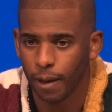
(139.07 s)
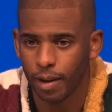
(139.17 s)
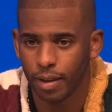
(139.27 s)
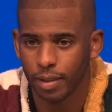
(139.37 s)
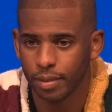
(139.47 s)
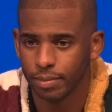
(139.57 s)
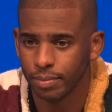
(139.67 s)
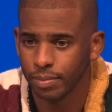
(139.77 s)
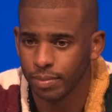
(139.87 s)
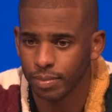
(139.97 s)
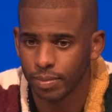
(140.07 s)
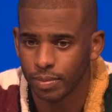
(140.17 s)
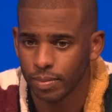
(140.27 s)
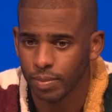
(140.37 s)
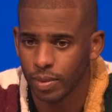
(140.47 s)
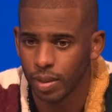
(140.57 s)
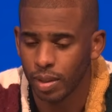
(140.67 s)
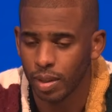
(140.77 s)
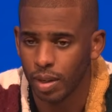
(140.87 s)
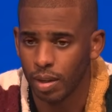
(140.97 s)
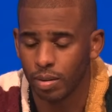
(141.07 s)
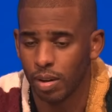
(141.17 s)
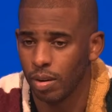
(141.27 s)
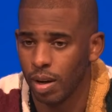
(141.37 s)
I don't know.